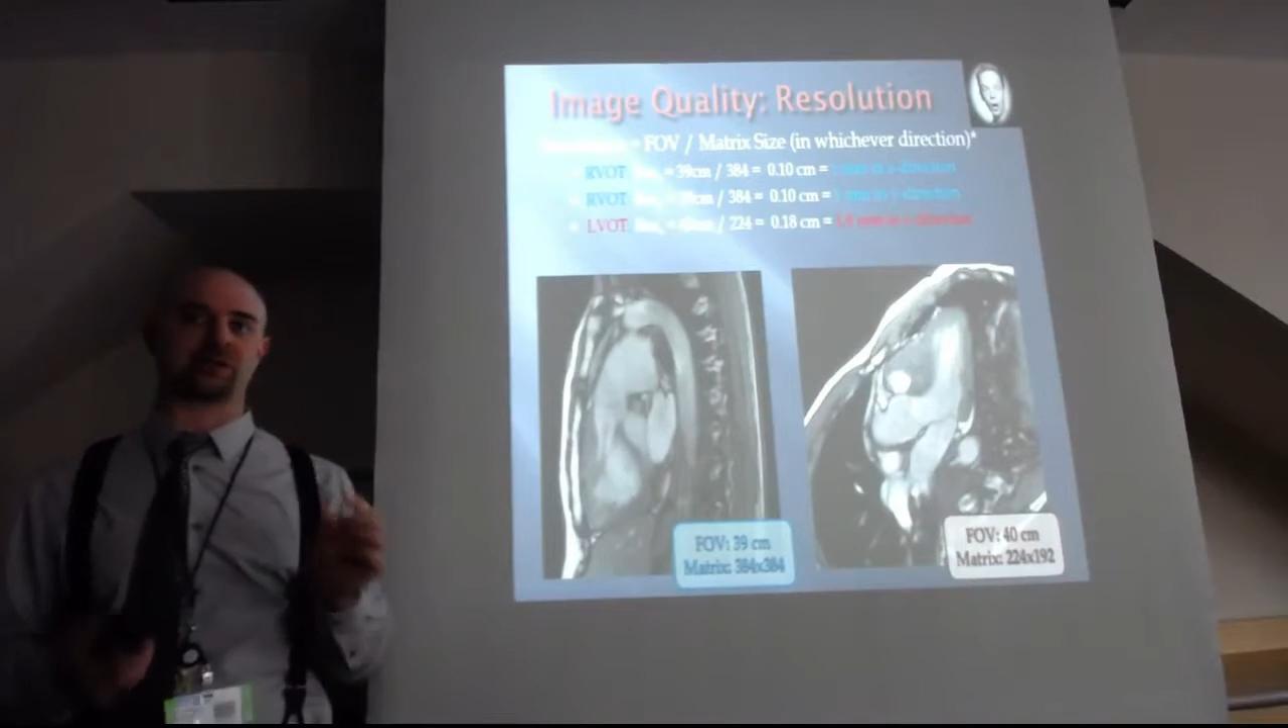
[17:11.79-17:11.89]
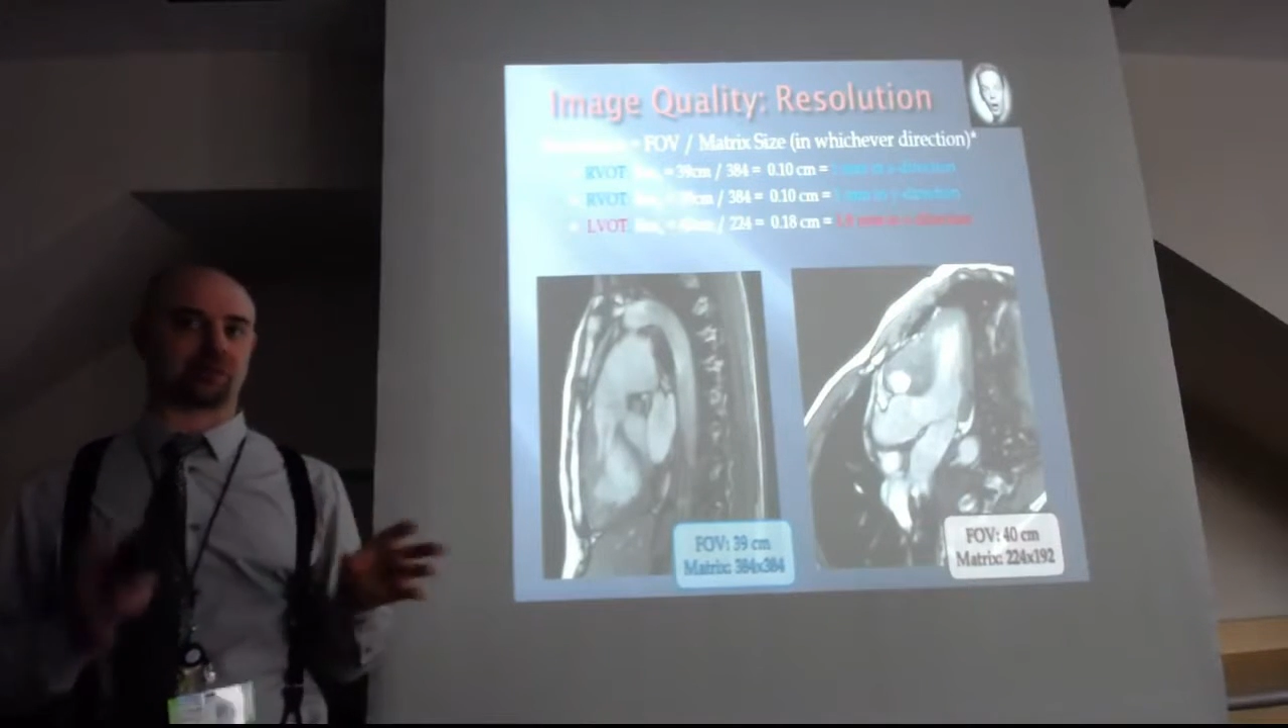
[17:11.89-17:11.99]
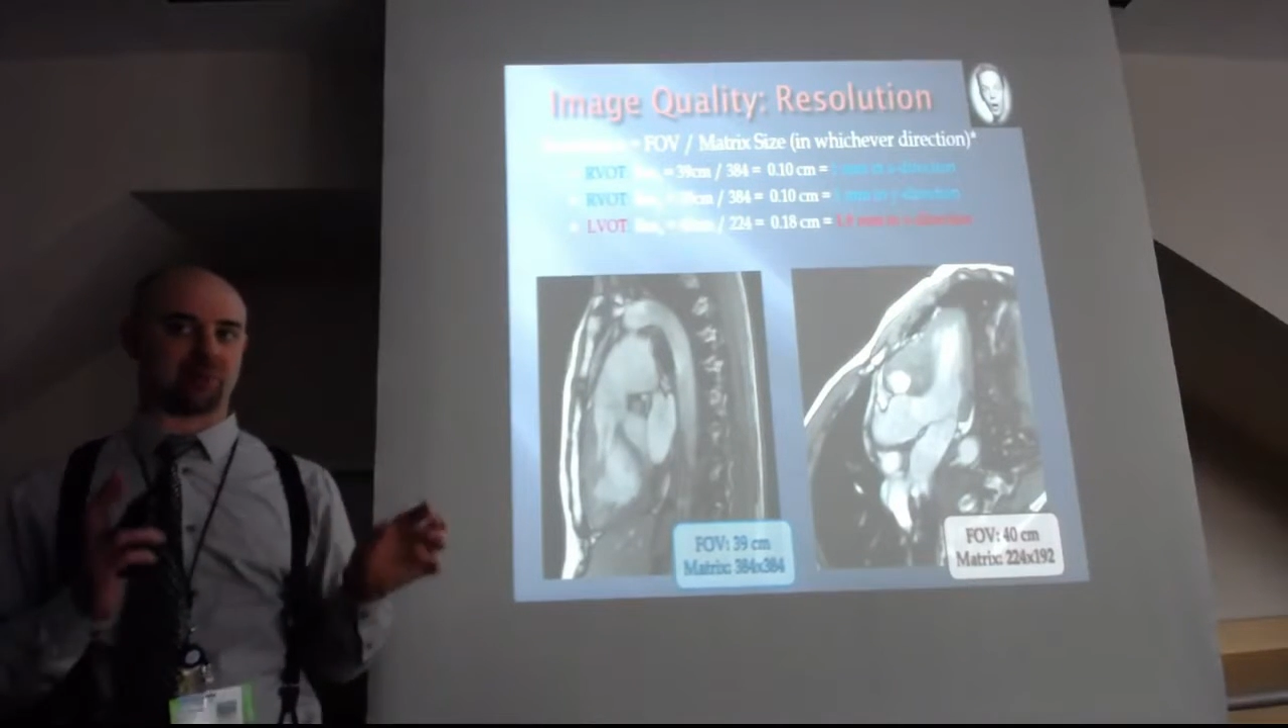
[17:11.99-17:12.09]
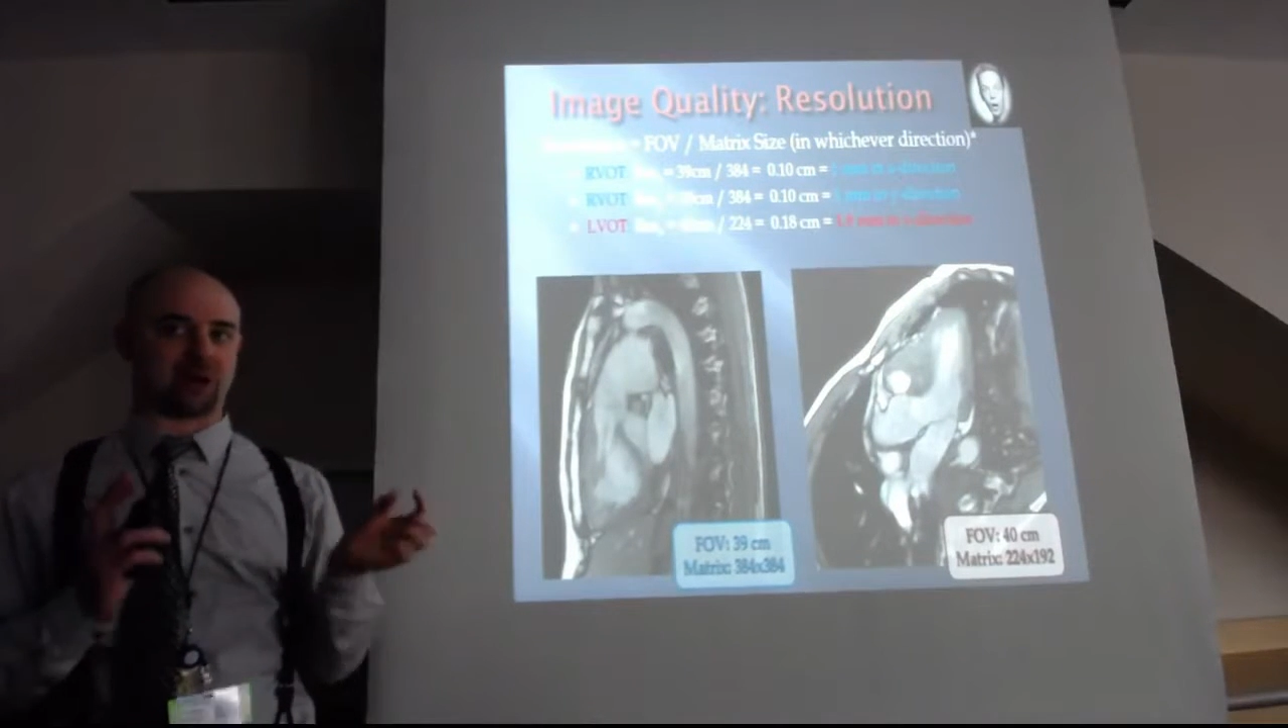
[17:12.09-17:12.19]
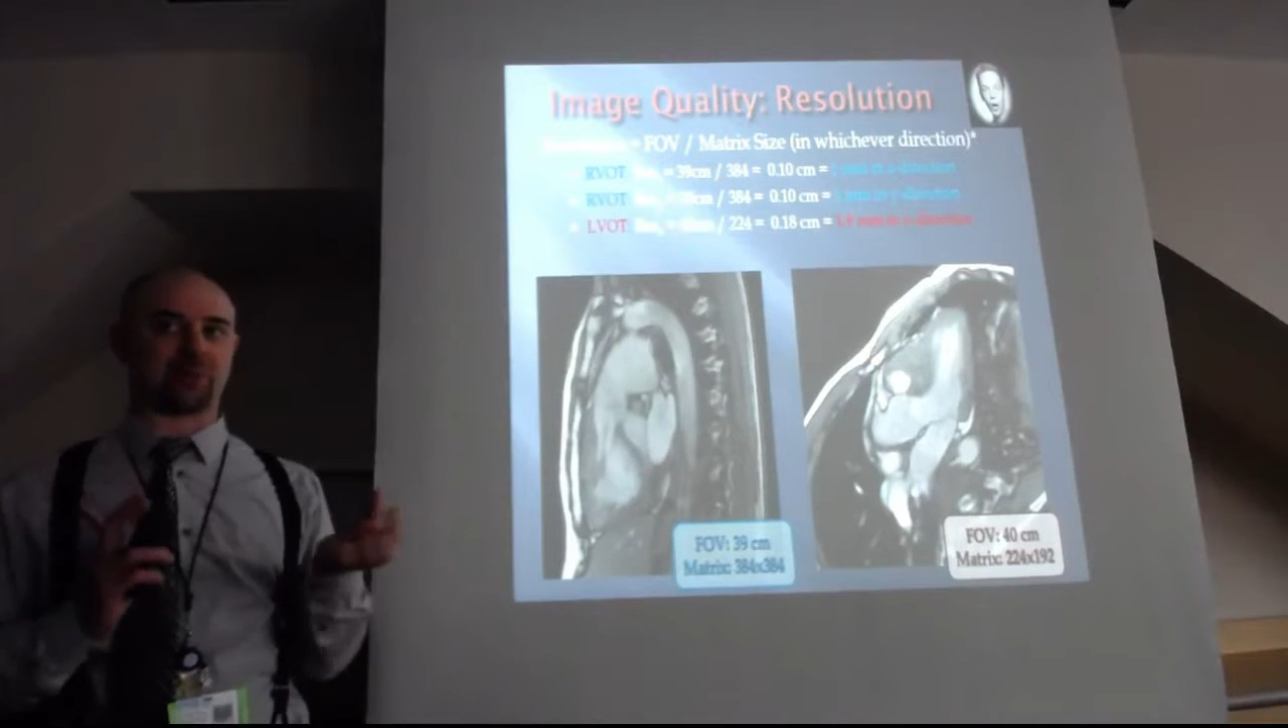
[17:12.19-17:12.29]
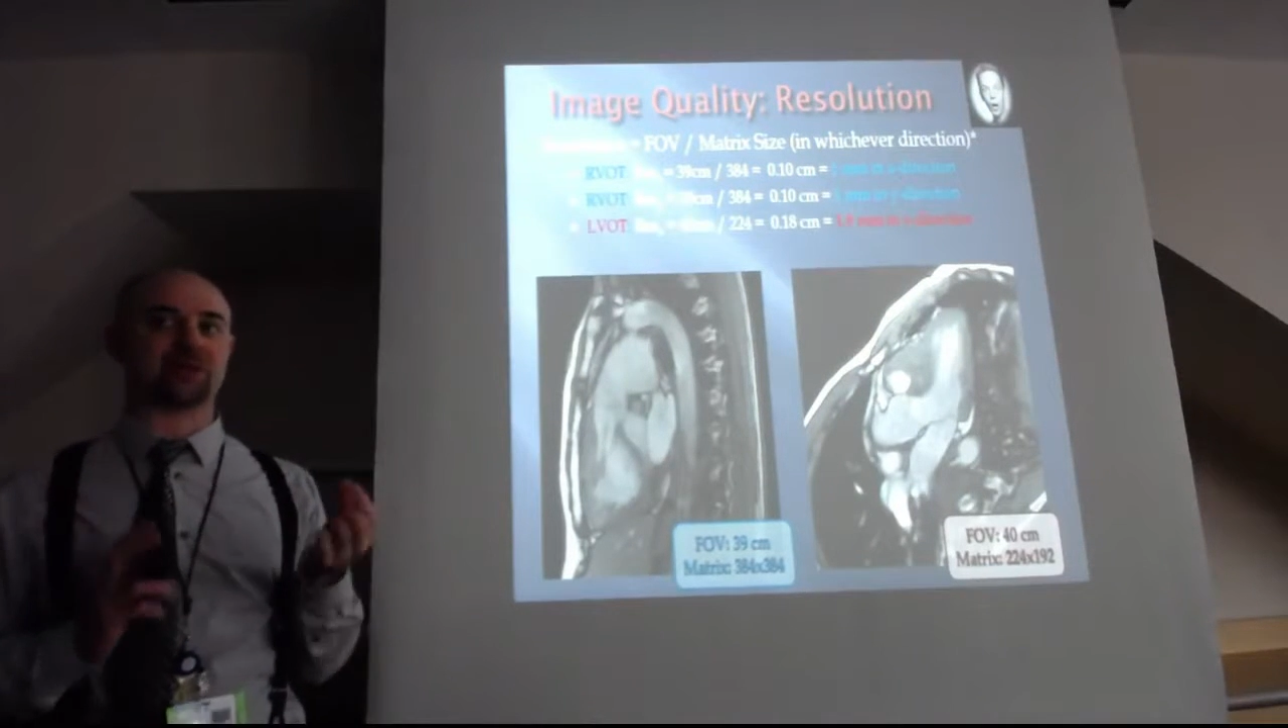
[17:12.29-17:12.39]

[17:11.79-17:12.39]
about the